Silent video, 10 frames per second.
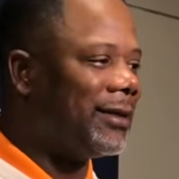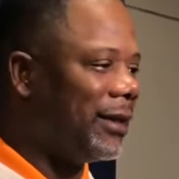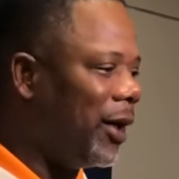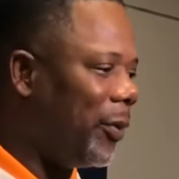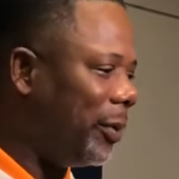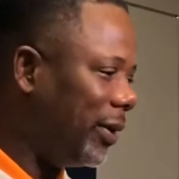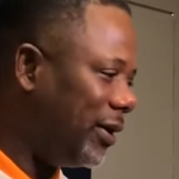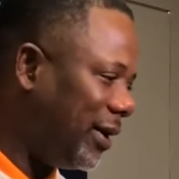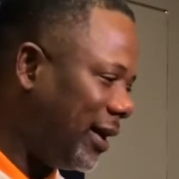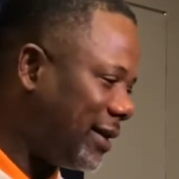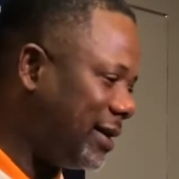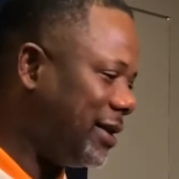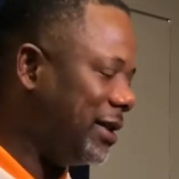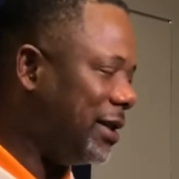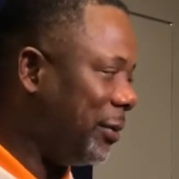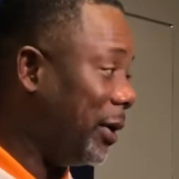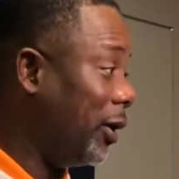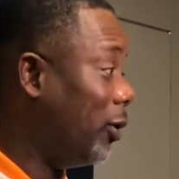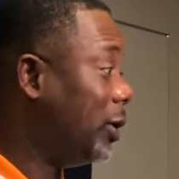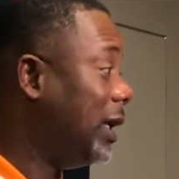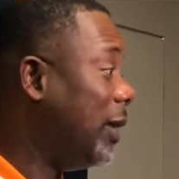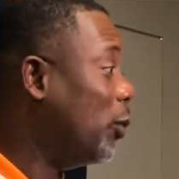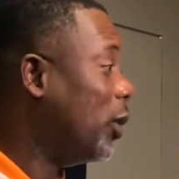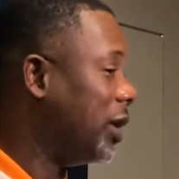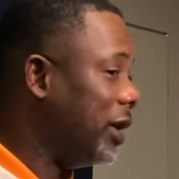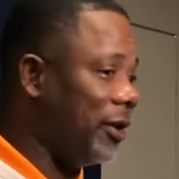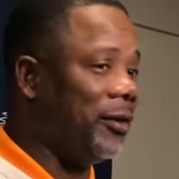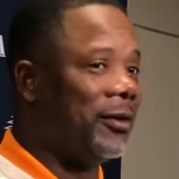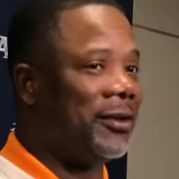no, we'll play another SEC team, and they only need one a year.